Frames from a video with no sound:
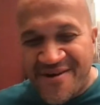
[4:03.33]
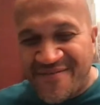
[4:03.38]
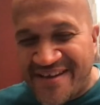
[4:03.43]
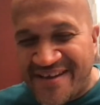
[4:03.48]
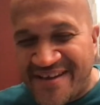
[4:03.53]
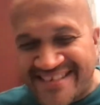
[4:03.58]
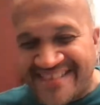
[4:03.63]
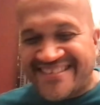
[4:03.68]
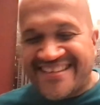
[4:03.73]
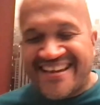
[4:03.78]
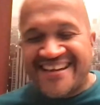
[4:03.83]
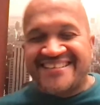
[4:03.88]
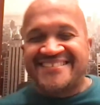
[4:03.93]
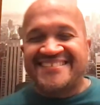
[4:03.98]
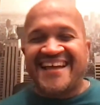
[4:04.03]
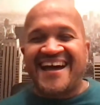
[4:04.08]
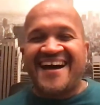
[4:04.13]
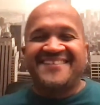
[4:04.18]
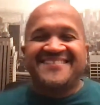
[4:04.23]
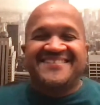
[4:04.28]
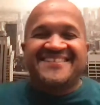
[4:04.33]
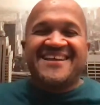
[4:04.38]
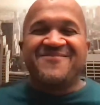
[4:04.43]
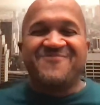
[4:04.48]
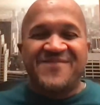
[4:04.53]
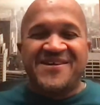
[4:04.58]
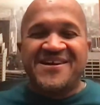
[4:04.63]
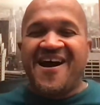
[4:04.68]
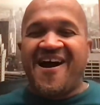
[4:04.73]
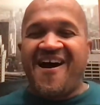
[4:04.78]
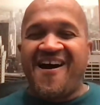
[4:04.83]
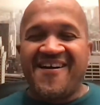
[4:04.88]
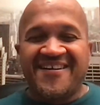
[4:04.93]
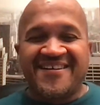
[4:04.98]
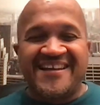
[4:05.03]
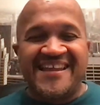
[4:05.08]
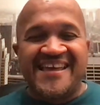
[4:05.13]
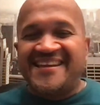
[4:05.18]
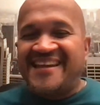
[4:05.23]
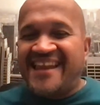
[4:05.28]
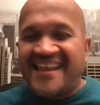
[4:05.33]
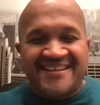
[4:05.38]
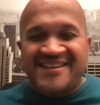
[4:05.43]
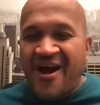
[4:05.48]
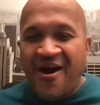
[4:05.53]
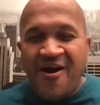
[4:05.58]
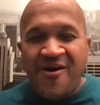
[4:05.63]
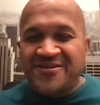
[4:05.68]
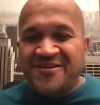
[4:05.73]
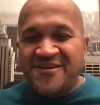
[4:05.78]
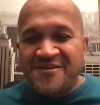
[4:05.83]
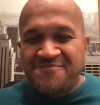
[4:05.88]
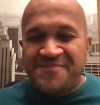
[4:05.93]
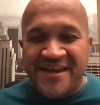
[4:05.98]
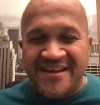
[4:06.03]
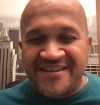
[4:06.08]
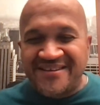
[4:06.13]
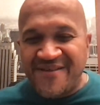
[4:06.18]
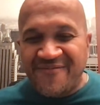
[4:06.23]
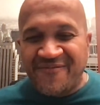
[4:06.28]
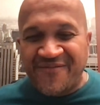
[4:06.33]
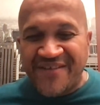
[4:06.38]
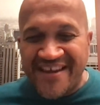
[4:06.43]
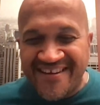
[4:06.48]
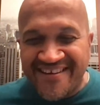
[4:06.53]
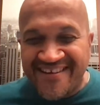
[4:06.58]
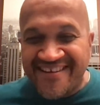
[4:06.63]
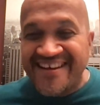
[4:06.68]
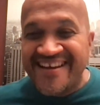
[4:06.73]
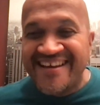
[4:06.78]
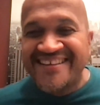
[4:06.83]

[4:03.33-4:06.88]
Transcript: It's a touchdown. Then we arguing like, no, you bend your finger.